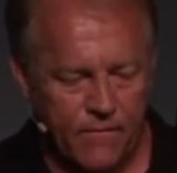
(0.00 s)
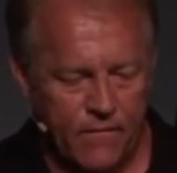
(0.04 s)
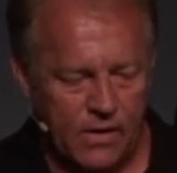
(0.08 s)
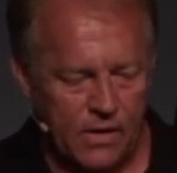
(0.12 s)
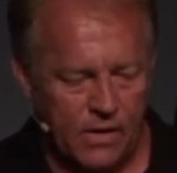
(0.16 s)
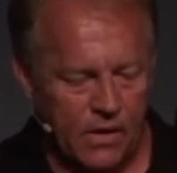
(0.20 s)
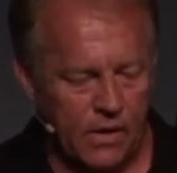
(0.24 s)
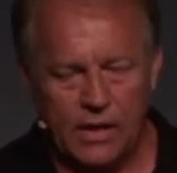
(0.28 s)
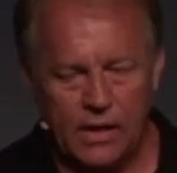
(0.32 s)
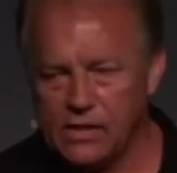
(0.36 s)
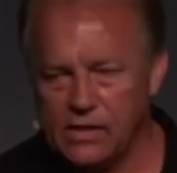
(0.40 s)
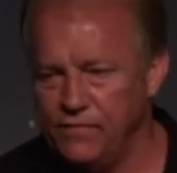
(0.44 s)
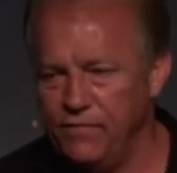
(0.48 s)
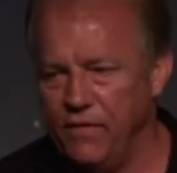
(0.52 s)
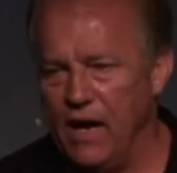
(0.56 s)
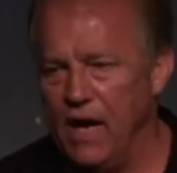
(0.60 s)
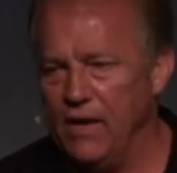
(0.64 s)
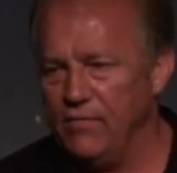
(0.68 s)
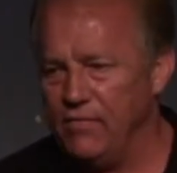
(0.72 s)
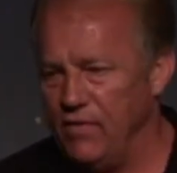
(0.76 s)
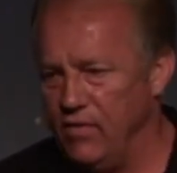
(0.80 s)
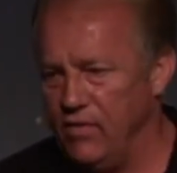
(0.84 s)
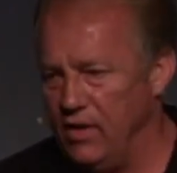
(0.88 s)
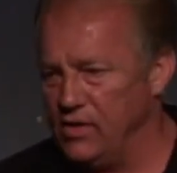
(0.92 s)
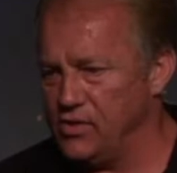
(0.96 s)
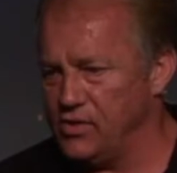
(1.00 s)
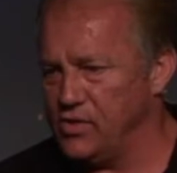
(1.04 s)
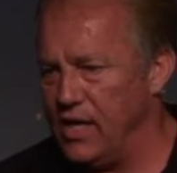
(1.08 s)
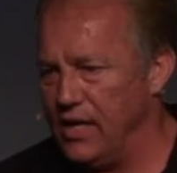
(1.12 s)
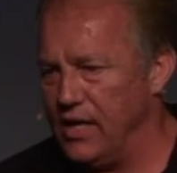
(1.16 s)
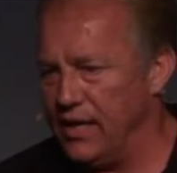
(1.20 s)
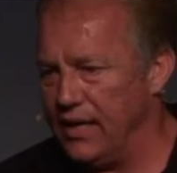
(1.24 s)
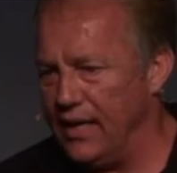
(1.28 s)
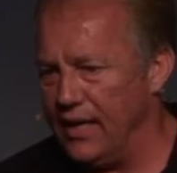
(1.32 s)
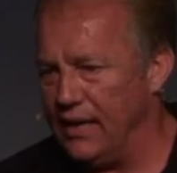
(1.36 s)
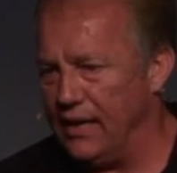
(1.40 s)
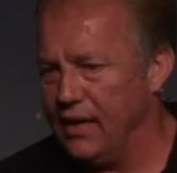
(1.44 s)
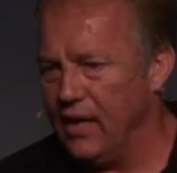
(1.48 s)
That's 5 of you. Let's try it
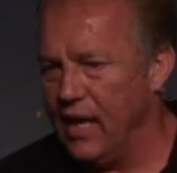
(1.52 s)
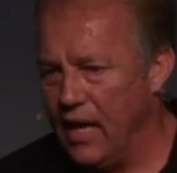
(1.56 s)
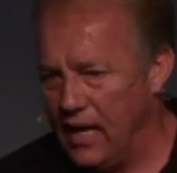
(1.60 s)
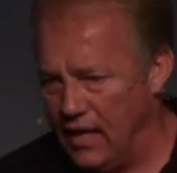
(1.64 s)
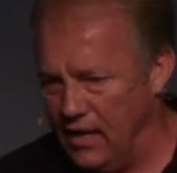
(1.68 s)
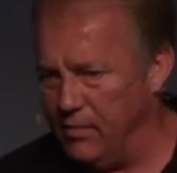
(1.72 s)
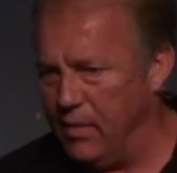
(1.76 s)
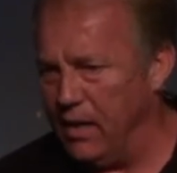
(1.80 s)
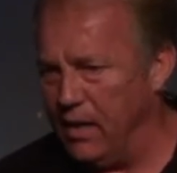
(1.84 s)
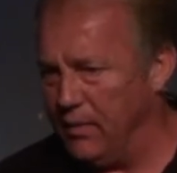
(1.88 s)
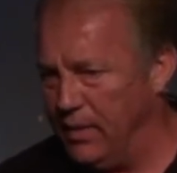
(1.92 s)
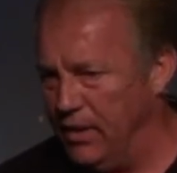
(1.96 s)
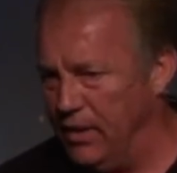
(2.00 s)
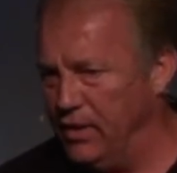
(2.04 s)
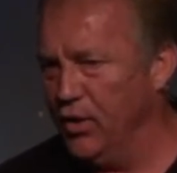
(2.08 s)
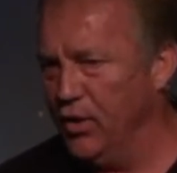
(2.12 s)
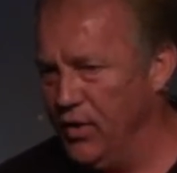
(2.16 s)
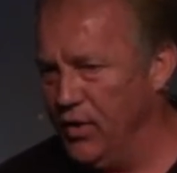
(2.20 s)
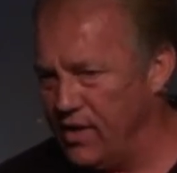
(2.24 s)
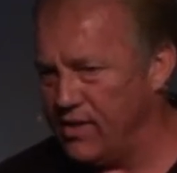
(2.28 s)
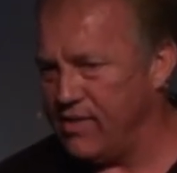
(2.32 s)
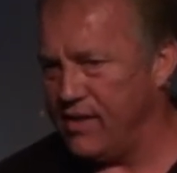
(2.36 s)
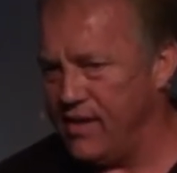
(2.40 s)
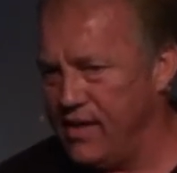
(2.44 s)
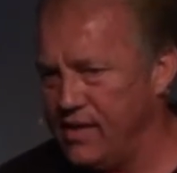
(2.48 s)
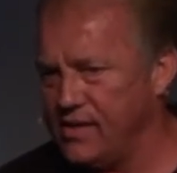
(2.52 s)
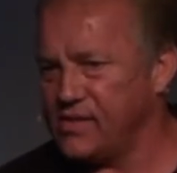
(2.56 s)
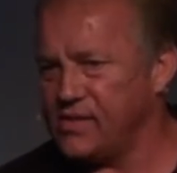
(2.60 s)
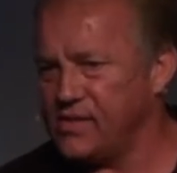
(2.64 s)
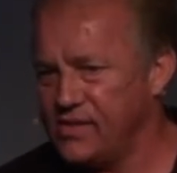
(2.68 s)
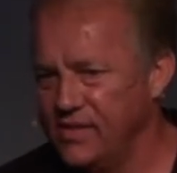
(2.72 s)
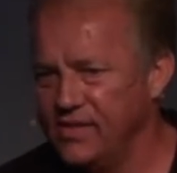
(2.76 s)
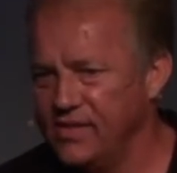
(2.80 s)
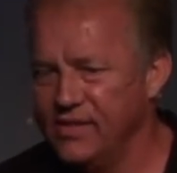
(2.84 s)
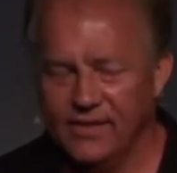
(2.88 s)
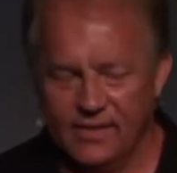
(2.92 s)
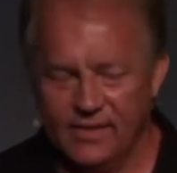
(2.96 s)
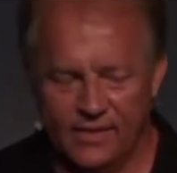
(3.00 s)
again. Anybody been doing things?
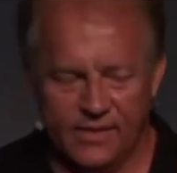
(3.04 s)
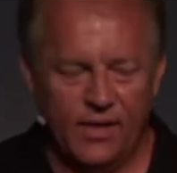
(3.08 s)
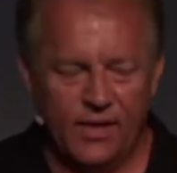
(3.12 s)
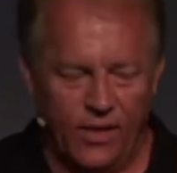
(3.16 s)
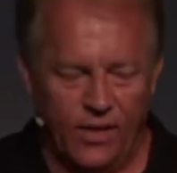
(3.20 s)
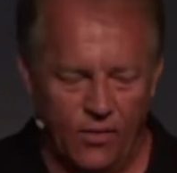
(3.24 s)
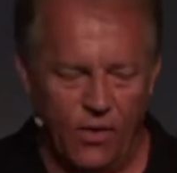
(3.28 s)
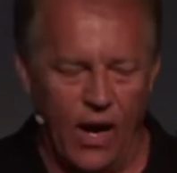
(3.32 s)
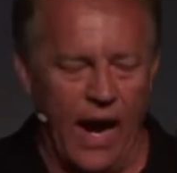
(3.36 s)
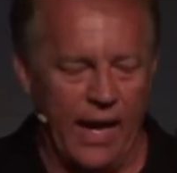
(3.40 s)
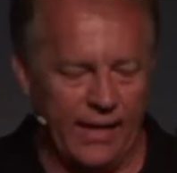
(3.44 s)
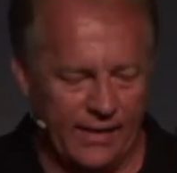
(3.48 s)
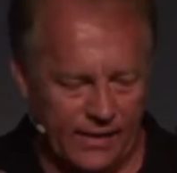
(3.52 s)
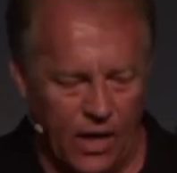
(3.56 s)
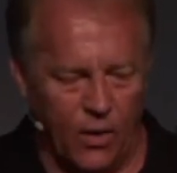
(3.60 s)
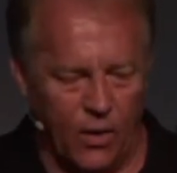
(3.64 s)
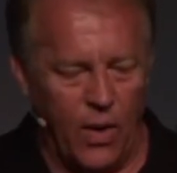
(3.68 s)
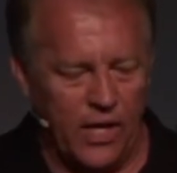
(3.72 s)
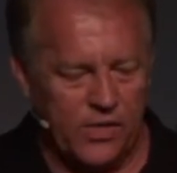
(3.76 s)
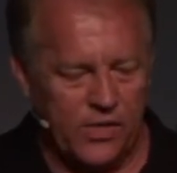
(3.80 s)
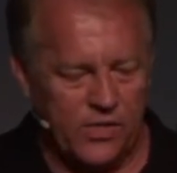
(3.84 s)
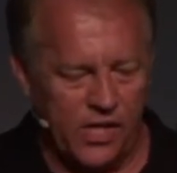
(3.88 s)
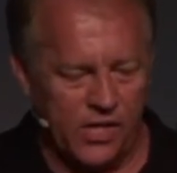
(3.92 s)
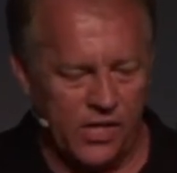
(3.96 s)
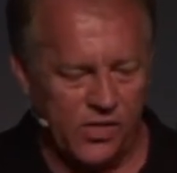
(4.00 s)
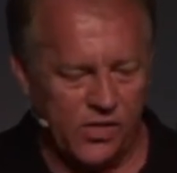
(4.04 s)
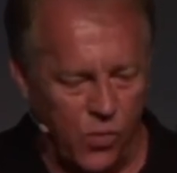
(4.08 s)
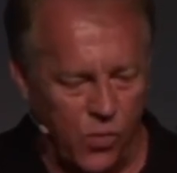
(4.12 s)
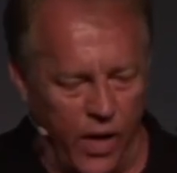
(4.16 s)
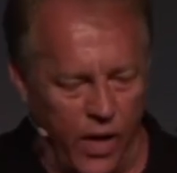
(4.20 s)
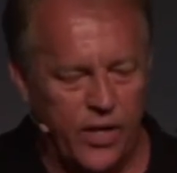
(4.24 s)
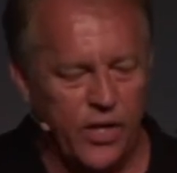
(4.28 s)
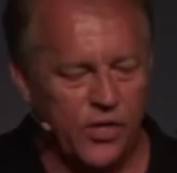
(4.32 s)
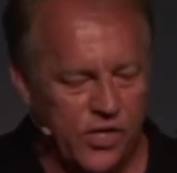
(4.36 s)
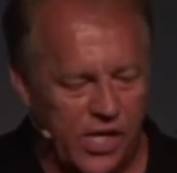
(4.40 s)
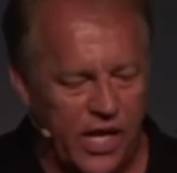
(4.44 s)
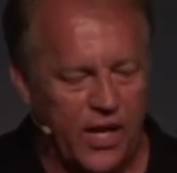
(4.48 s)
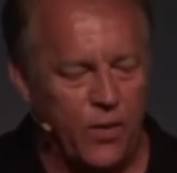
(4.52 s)
All right. Now watch this. When
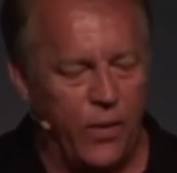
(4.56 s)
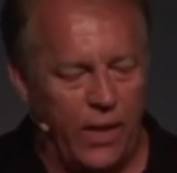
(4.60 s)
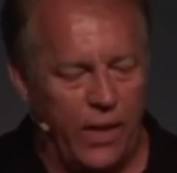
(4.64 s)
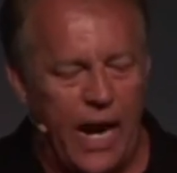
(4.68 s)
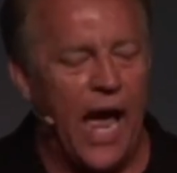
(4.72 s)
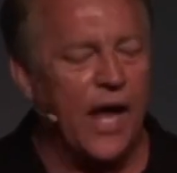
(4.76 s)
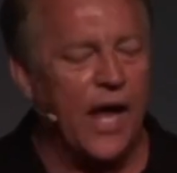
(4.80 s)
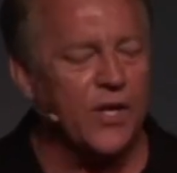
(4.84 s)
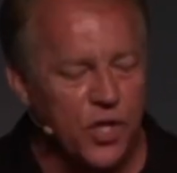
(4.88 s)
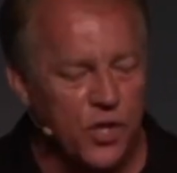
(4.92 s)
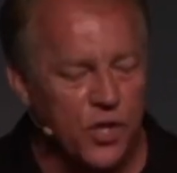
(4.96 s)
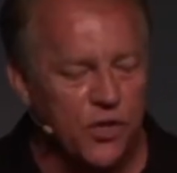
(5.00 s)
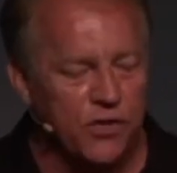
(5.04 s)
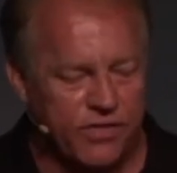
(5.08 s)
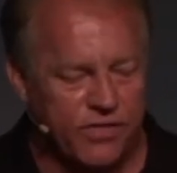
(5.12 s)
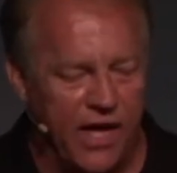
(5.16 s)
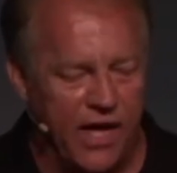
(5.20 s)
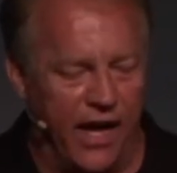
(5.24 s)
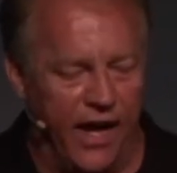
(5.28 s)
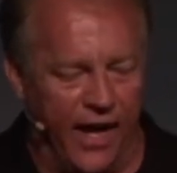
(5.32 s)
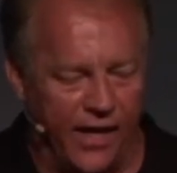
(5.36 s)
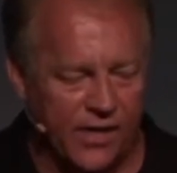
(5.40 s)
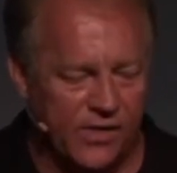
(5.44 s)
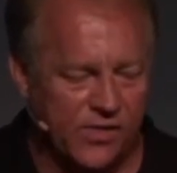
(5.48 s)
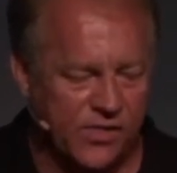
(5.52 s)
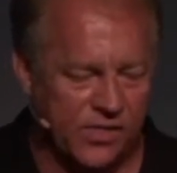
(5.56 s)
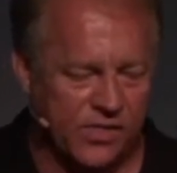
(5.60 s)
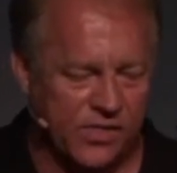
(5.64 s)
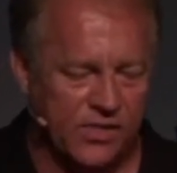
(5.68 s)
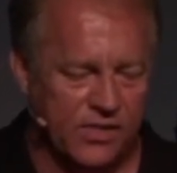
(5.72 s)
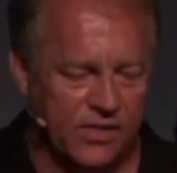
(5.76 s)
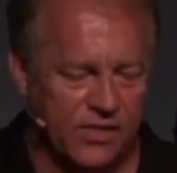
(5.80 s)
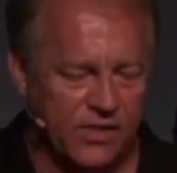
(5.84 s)
you say, when I do things,